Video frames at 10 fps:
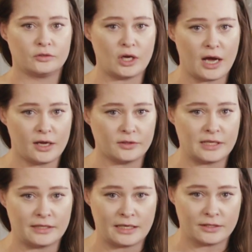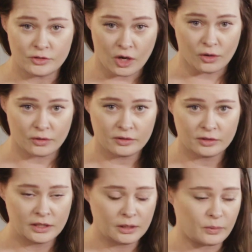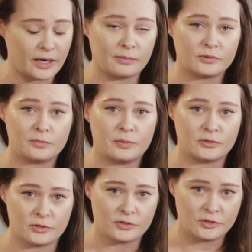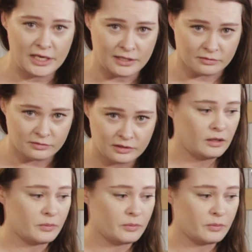child, and their dog were able to produce gin,